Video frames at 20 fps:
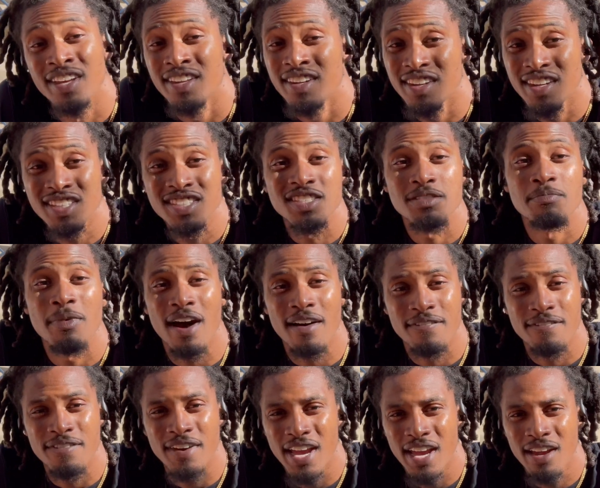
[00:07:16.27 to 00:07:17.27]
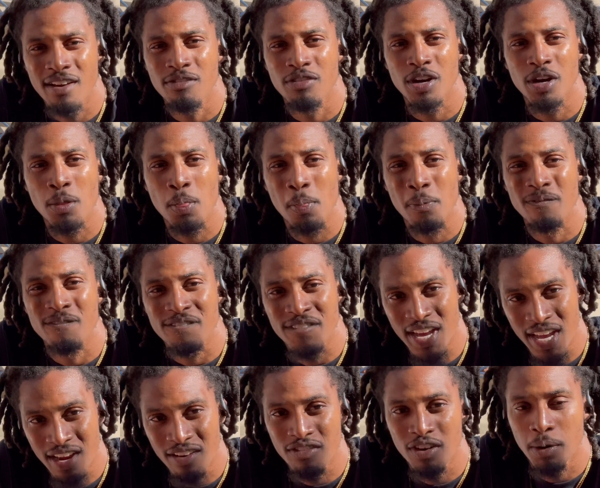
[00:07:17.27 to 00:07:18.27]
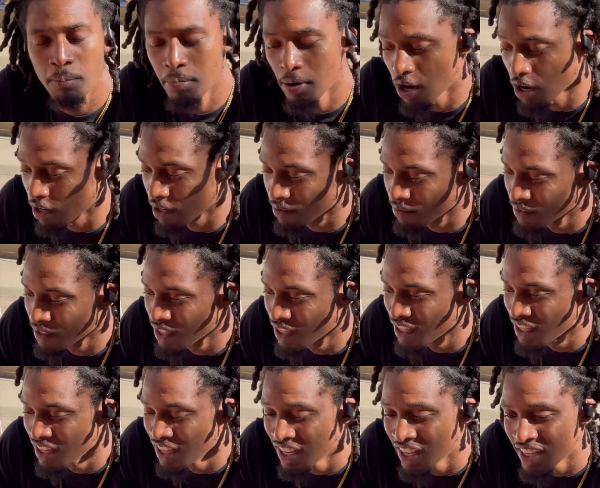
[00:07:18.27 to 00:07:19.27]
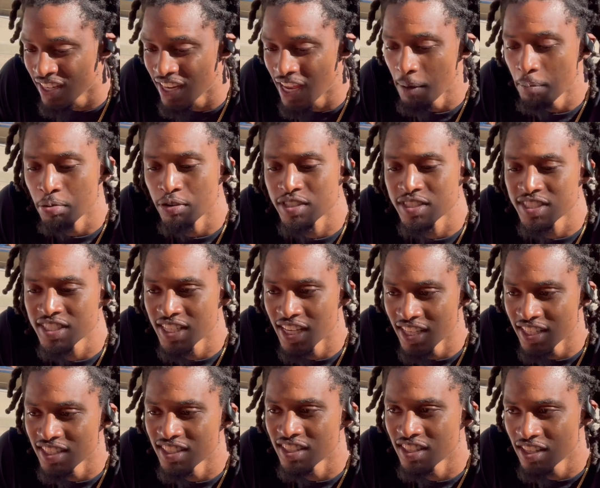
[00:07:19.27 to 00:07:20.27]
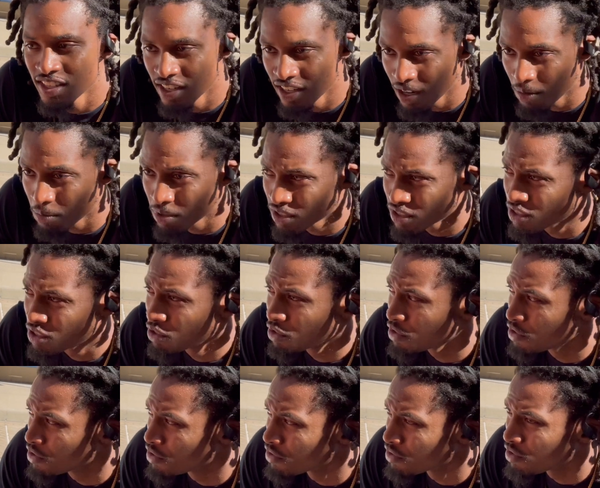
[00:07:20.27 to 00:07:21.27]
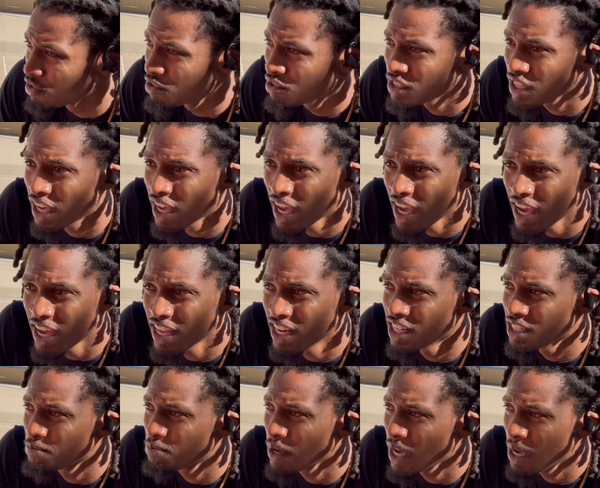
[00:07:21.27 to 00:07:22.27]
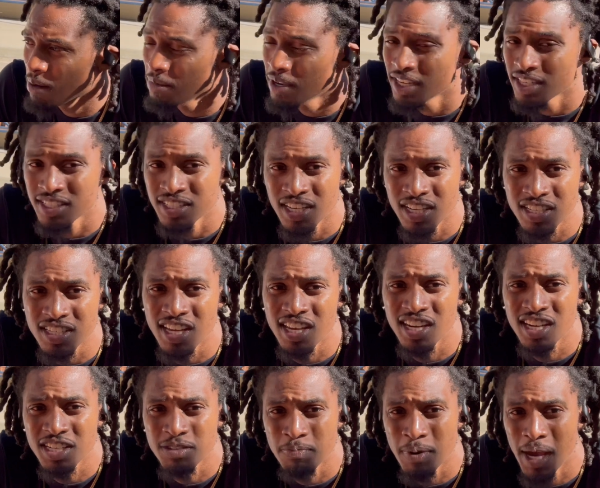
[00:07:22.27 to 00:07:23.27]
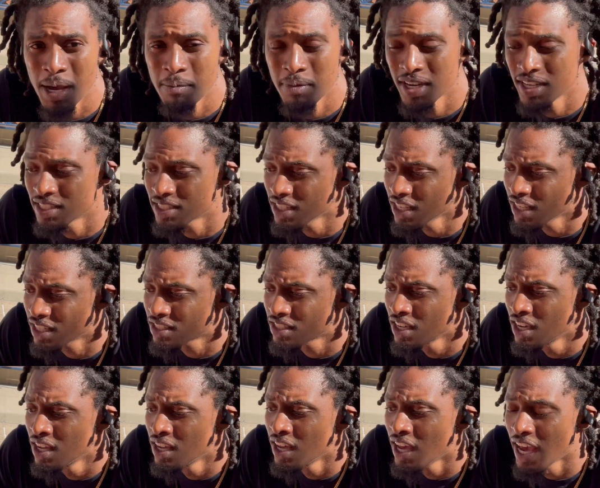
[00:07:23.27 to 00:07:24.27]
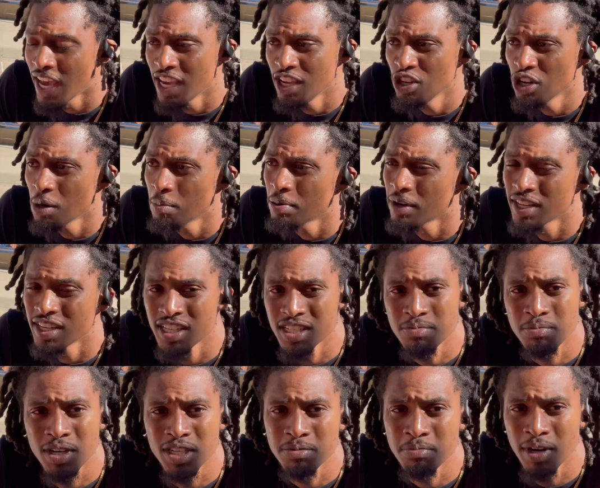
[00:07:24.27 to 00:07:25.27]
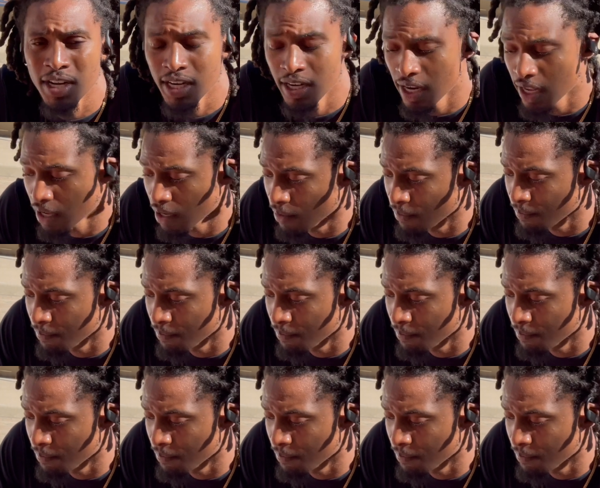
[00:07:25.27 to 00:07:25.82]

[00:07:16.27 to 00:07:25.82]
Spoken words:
This is my favorite part. They present the numbers to you. You say, hey, this payment is this. Hey, this payment is this. Hey, you can put this much money down.